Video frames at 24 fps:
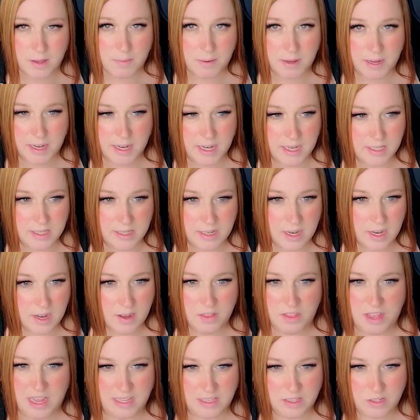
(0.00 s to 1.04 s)
because
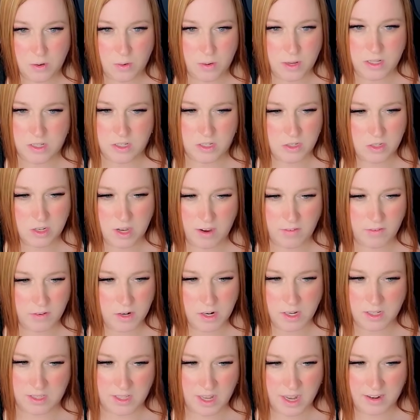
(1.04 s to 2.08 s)
that's going to cover
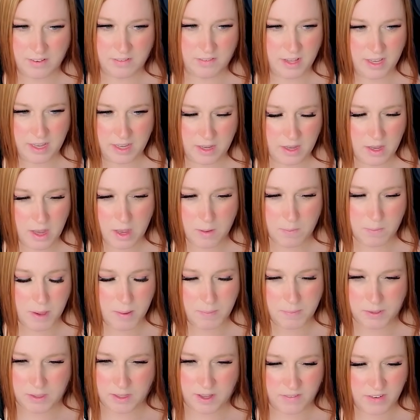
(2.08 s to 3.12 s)
a lot of
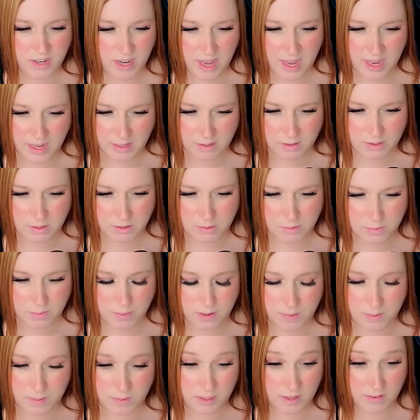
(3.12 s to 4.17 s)
people love
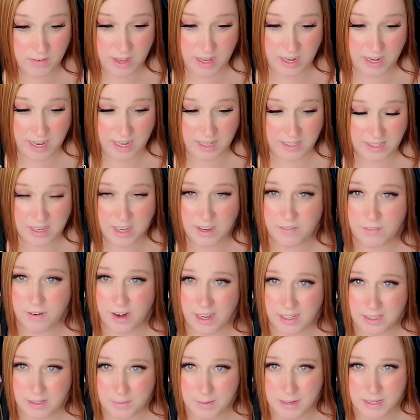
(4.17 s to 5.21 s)
enhancing for
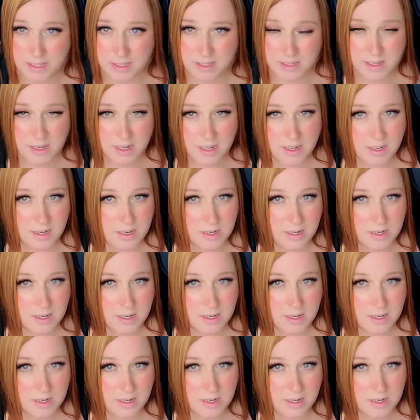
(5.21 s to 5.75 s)
elements,